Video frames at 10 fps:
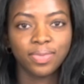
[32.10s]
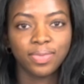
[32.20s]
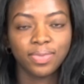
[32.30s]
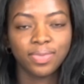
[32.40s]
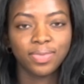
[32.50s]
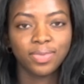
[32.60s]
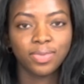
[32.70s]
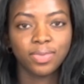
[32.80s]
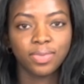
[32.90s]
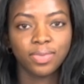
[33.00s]

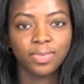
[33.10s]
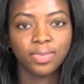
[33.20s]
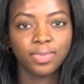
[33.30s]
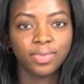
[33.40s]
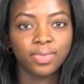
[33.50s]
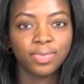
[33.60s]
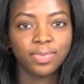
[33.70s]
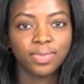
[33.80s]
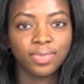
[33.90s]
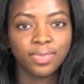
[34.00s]

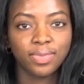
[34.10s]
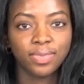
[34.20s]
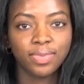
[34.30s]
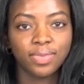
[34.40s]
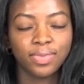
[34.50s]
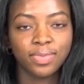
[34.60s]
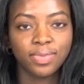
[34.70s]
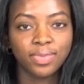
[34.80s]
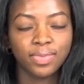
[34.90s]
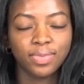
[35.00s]

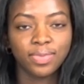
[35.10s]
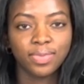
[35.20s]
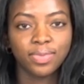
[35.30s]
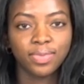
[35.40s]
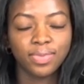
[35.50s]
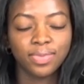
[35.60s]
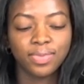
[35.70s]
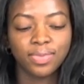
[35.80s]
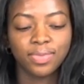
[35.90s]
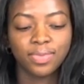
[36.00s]

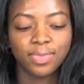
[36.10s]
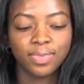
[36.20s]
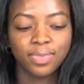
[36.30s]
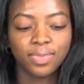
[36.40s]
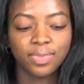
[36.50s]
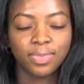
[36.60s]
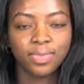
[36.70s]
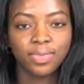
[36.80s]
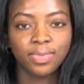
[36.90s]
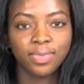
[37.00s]

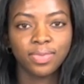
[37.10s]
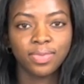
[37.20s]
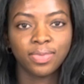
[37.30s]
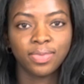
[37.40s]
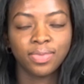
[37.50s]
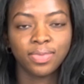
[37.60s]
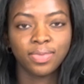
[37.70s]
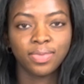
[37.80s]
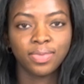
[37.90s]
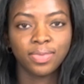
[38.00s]

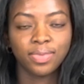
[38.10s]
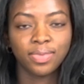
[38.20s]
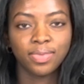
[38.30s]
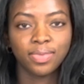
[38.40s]
No words are spoken by the person on screen.